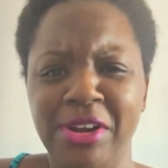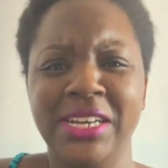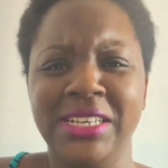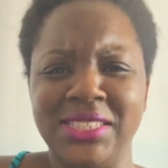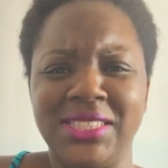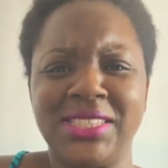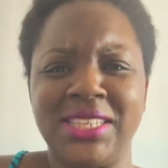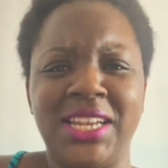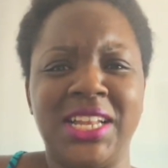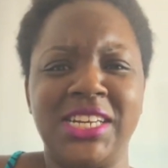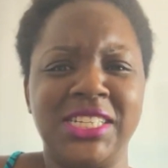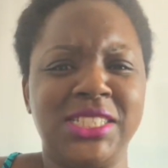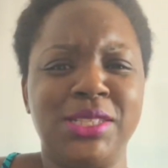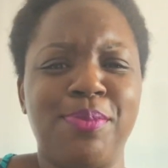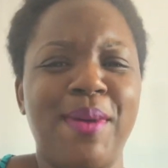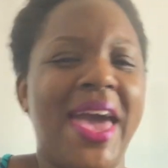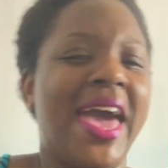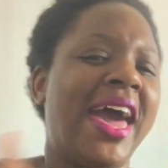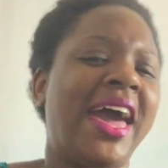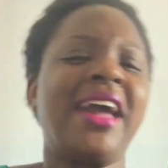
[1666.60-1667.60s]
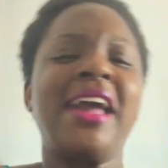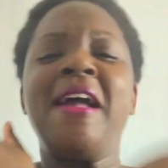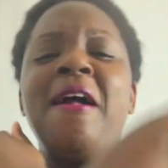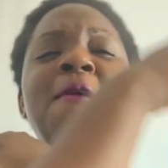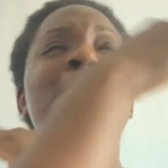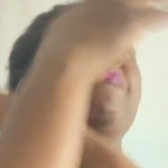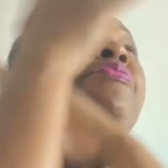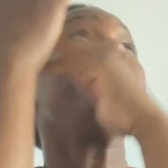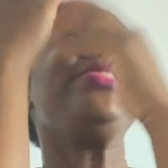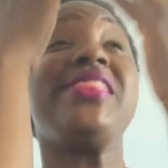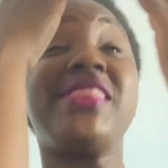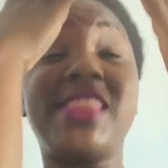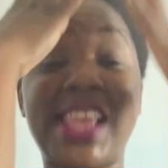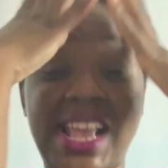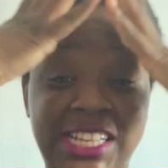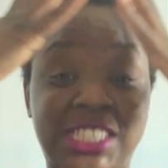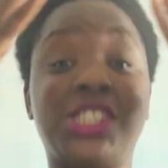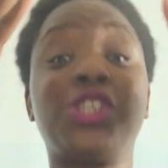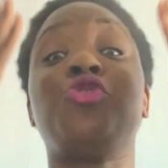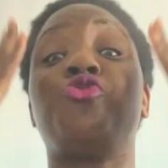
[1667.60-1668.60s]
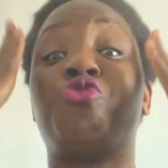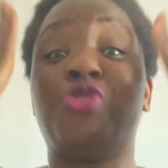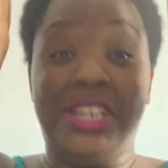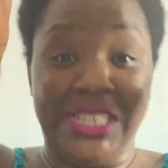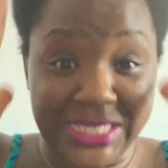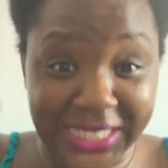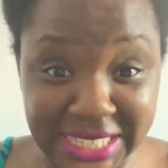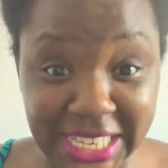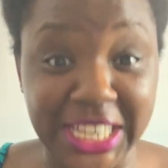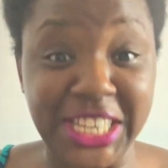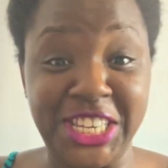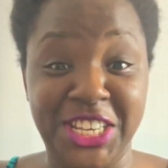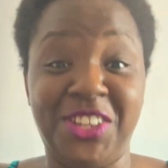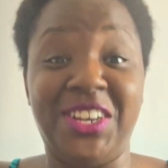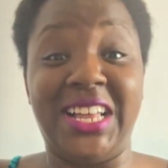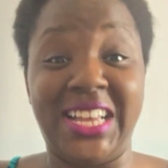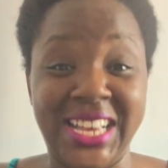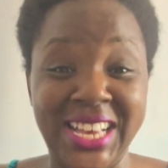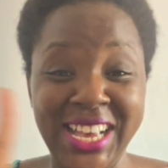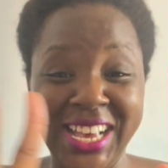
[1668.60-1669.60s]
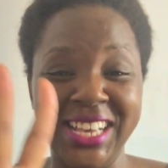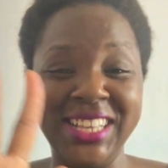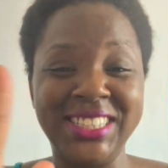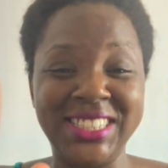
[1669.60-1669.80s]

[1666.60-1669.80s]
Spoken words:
an attitude because someone's hair is slicked back? That's ridiculous.